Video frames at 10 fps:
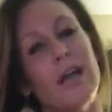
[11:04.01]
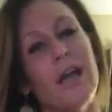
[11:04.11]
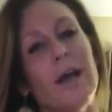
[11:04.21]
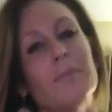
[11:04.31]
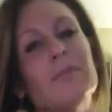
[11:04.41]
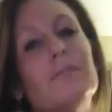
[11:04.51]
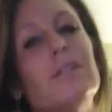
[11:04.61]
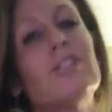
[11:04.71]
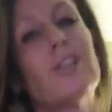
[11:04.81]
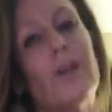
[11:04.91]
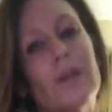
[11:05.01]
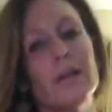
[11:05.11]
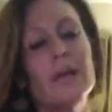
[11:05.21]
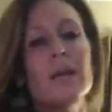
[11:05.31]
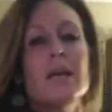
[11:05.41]
I happen to be
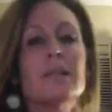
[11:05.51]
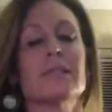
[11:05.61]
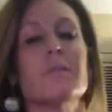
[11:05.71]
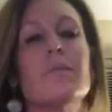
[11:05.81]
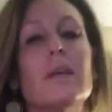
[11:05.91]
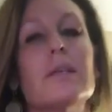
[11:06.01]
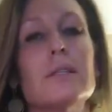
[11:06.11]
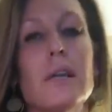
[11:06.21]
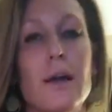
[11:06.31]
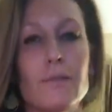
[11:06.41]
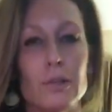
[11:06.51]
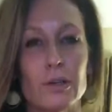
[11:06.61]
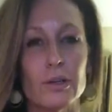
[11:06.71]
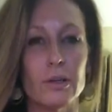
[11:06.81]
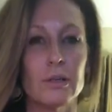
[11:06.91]
sharing some things that I've
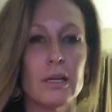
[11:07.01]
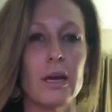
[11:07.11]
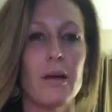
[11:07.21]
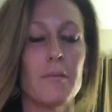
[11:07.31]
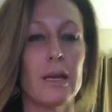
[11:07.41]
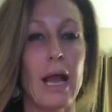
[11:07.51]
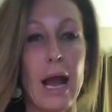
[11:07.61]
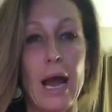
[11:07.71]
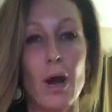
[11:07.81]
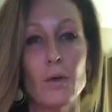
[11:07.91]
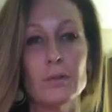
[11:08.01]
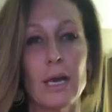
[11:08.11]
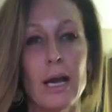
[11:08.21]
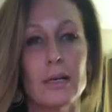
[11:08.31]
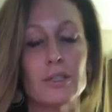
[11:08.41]
learned and how
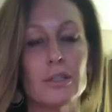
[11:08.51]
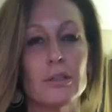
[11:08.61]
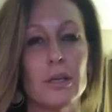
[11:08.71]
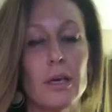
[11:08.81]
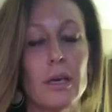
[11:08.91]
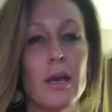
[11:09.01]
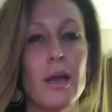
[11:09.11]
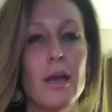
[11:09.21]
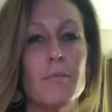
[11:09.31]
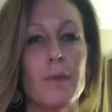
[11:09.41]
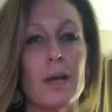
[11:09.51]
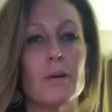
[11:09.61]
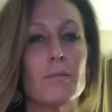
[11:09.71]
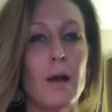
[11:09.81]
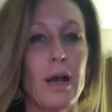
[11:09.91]
to actually
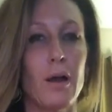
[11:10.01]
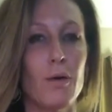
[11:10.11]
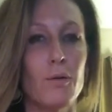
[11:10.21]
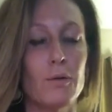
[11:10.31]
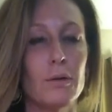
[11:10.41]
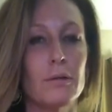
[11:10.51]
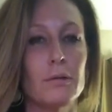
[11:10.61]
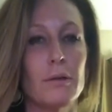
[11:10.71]
better my own